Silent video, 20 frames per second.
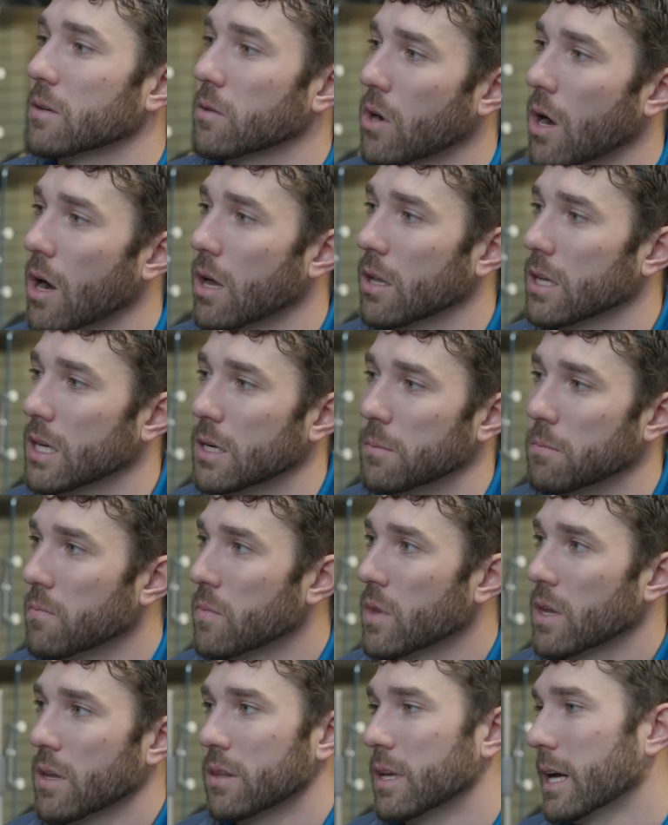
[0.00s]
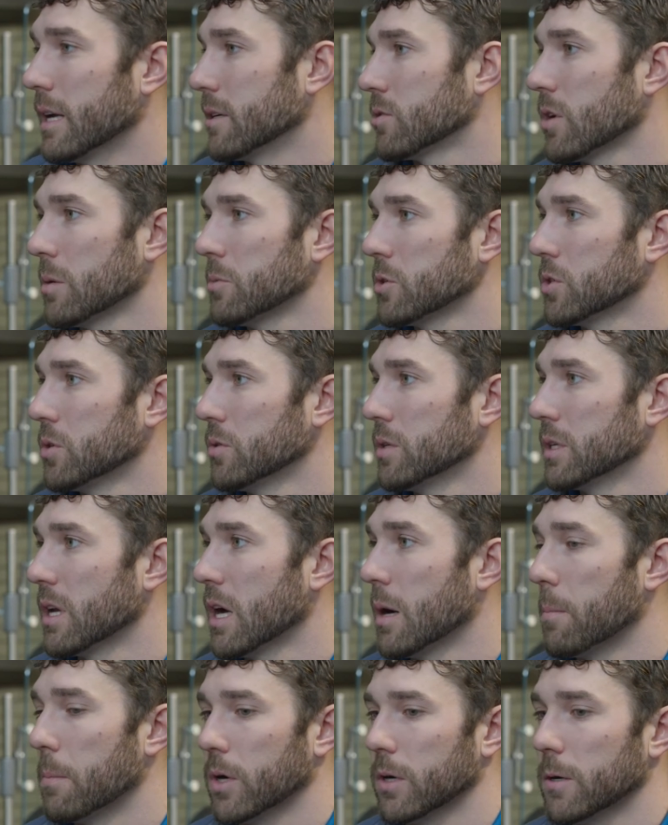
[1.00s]
call up that troubleshooting
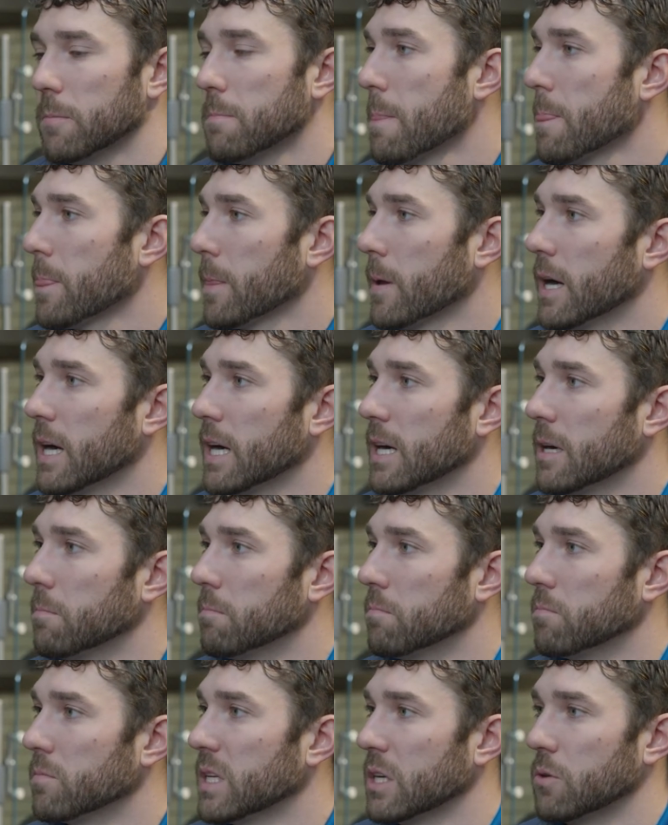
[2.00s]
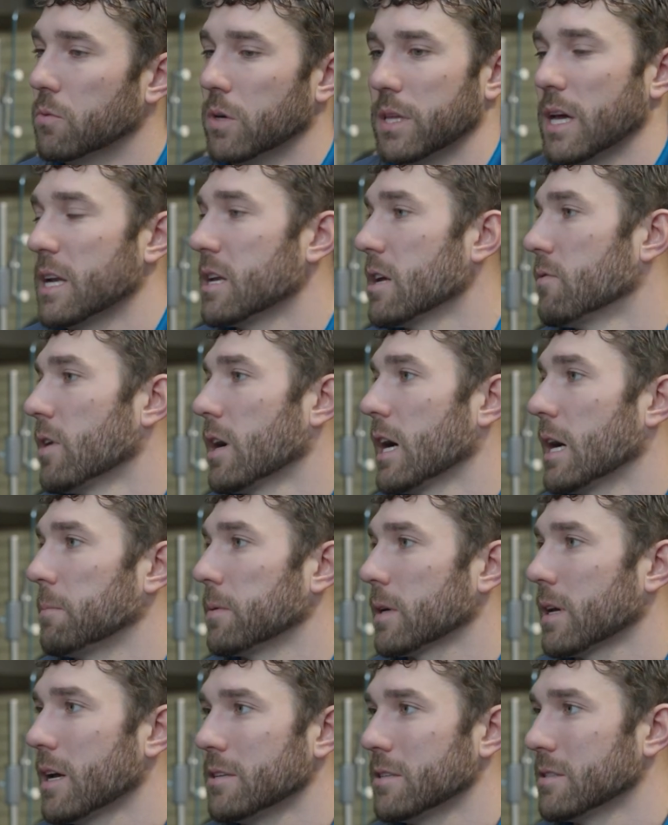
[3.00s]
number, get with any of our
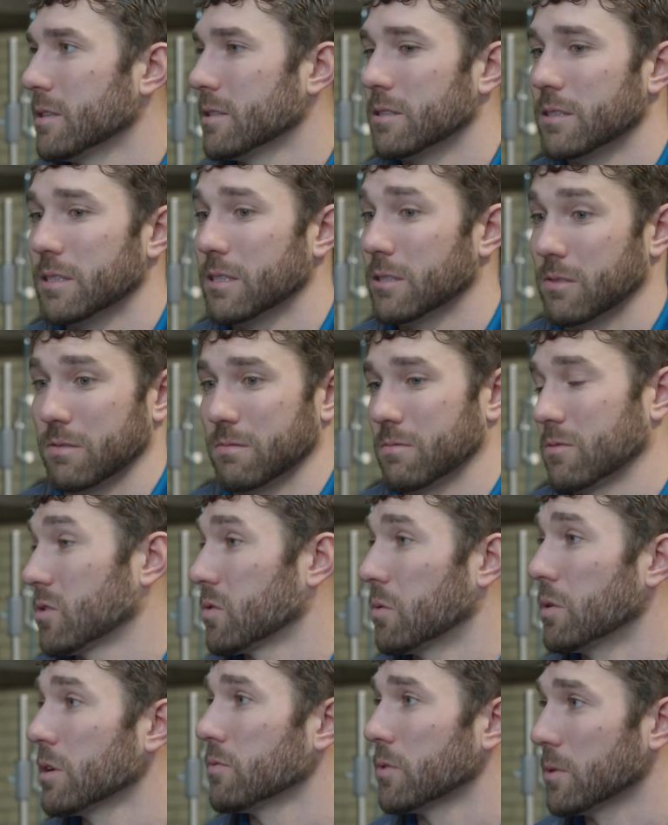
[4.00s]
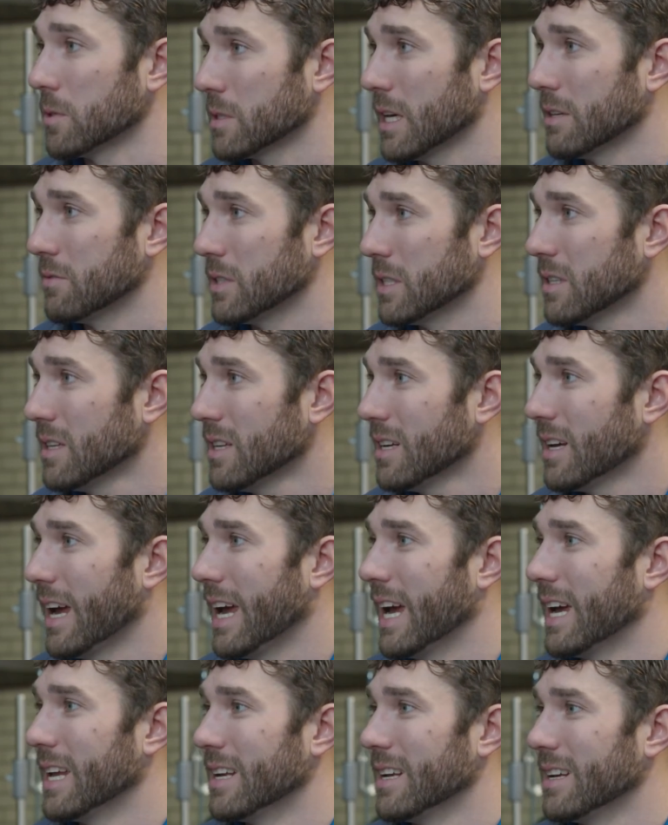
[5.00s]
application engineers 24/7,
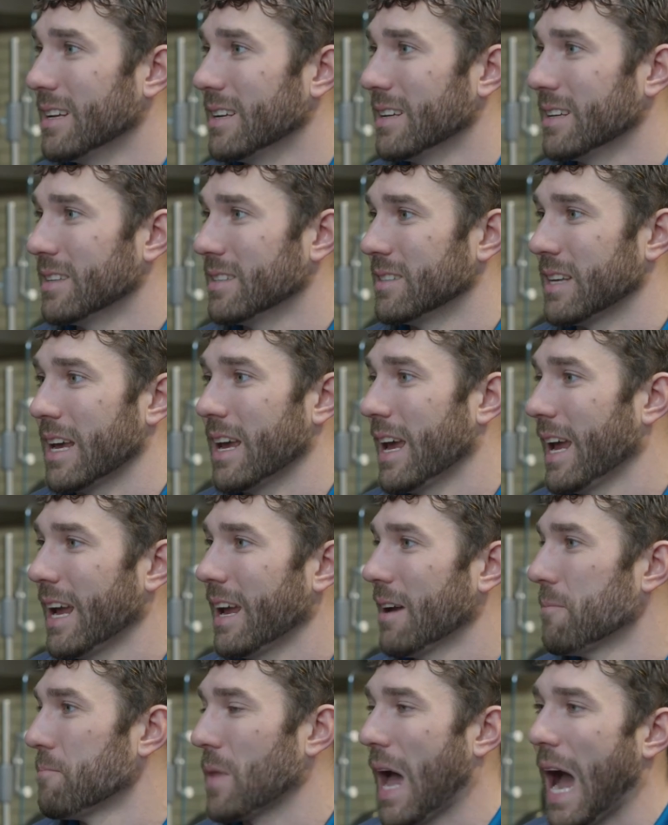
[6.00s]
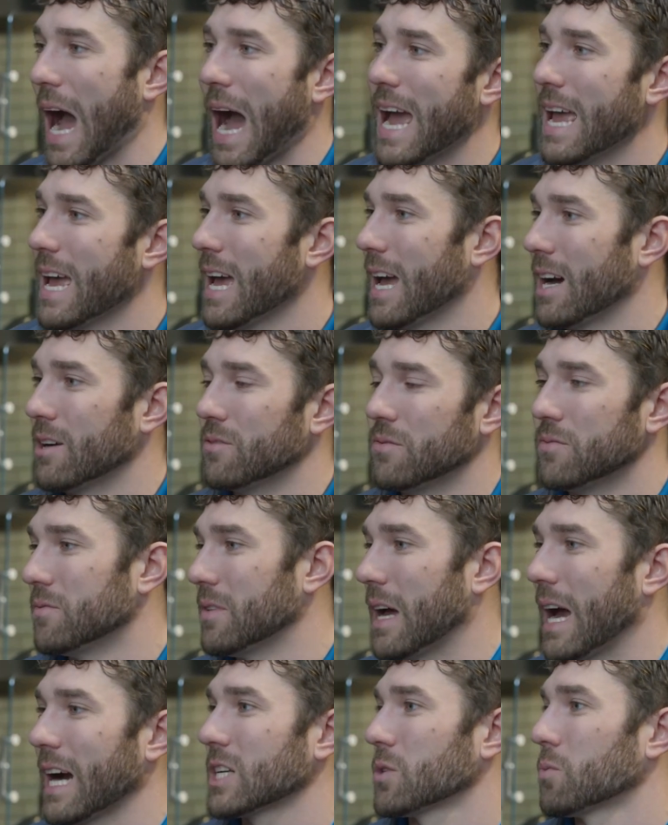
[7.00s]
and say, hey, I
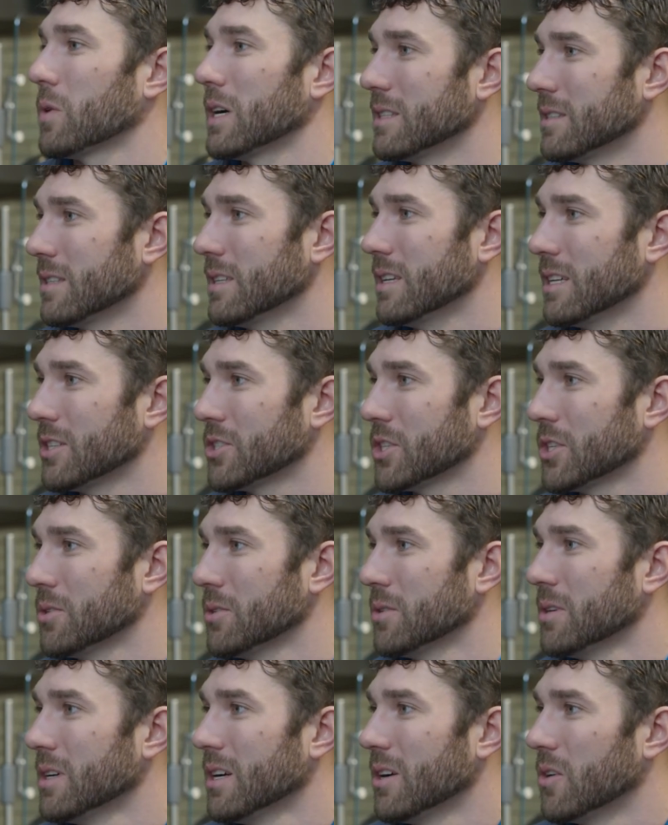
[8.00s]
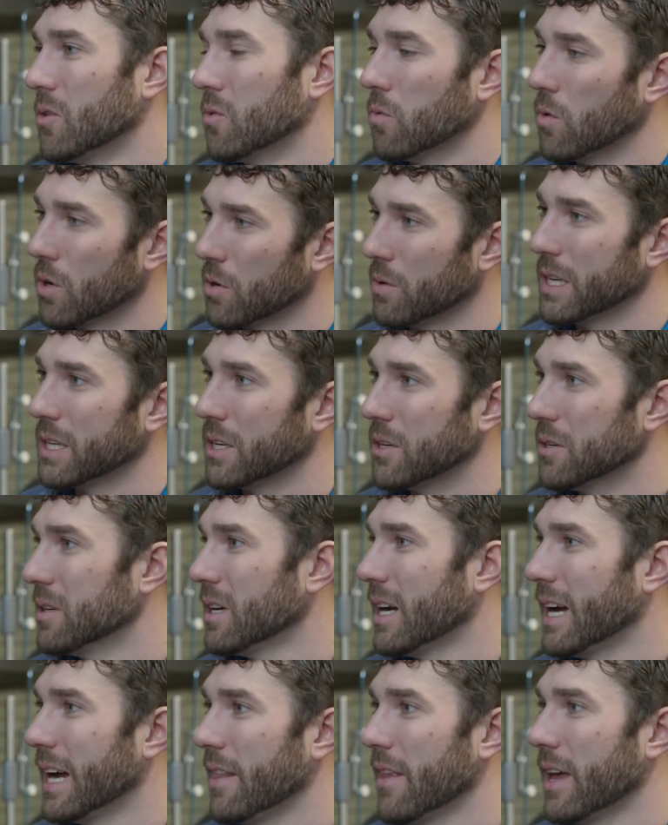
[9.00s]
have XYZ issue. What do I do?
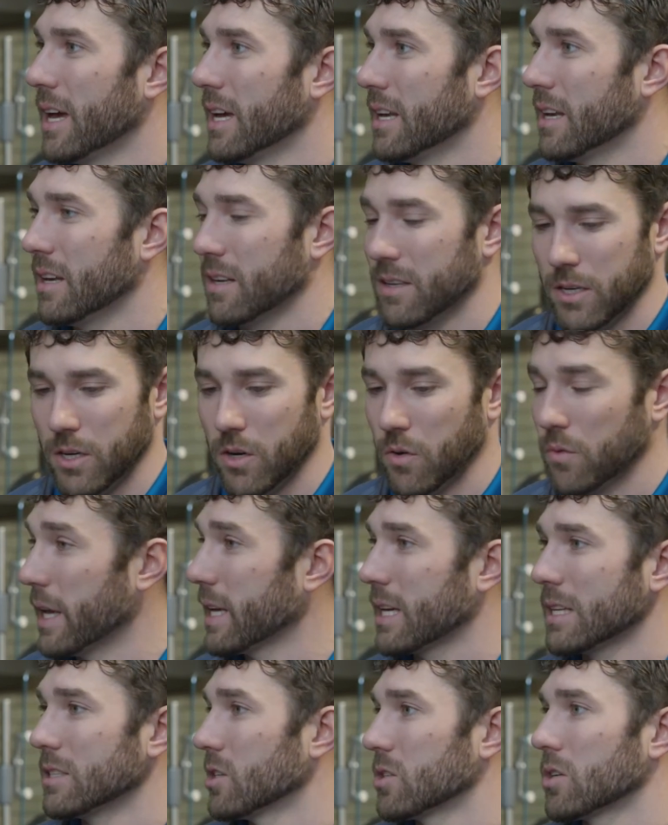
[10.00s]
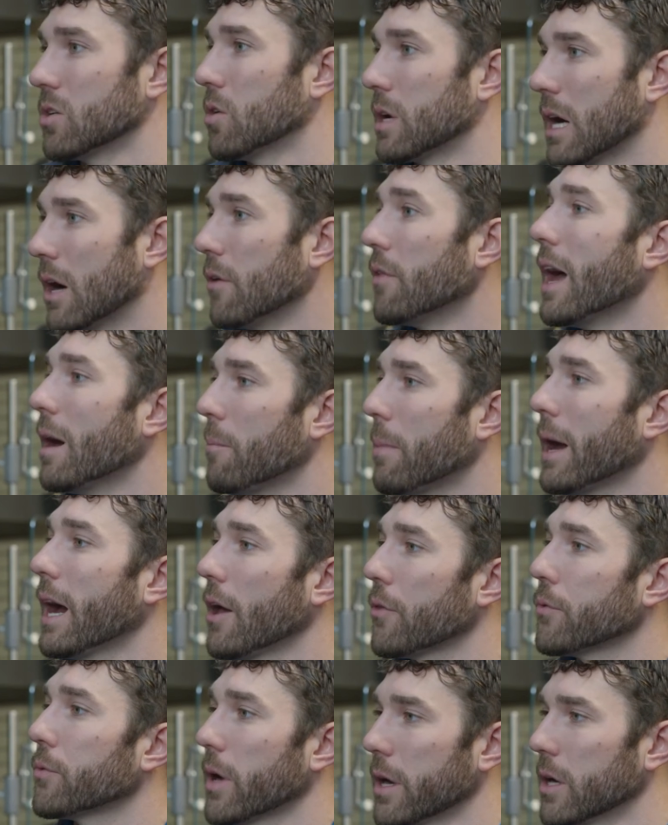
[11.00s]
And then, they can just go down that
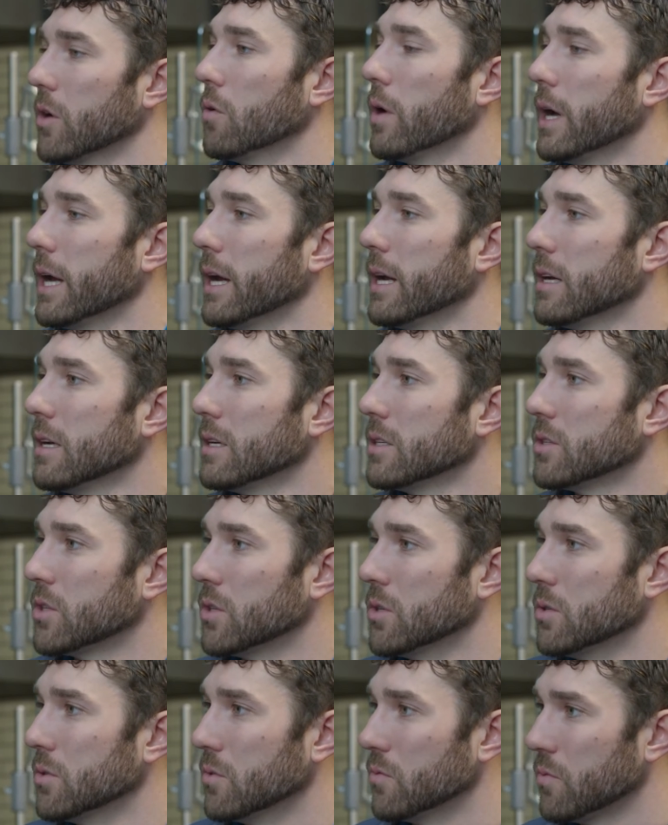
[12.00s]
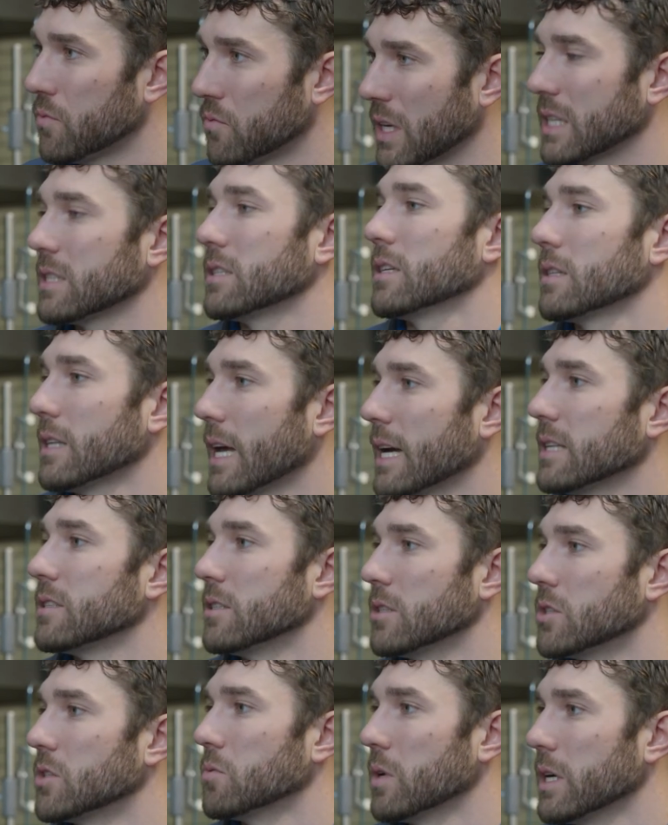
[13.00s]
path right away to fixing that
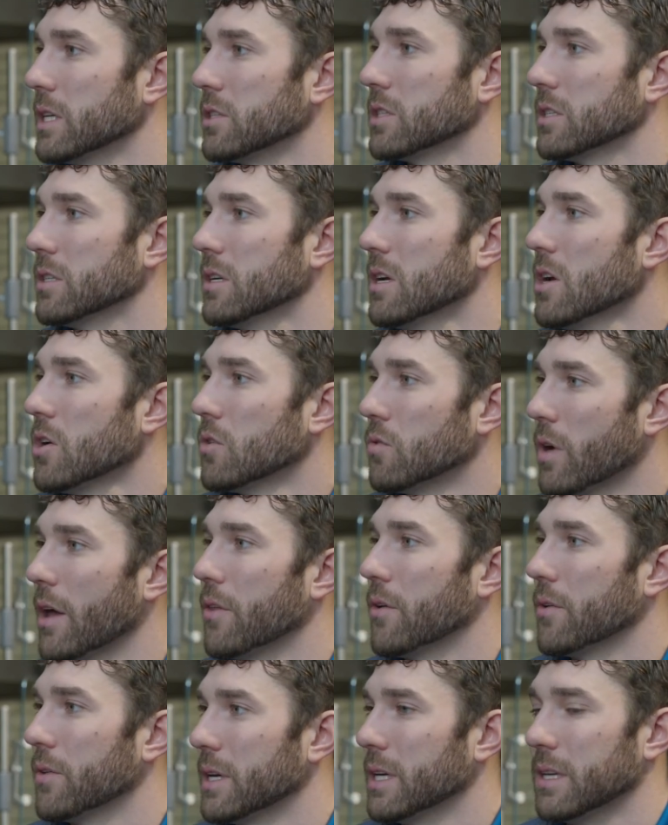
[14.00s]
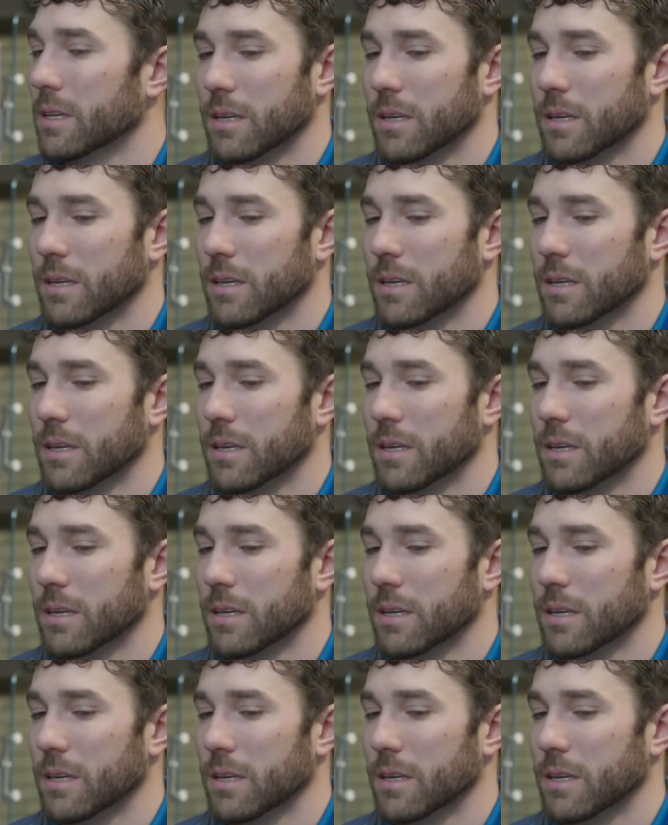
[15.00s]
situation rather than,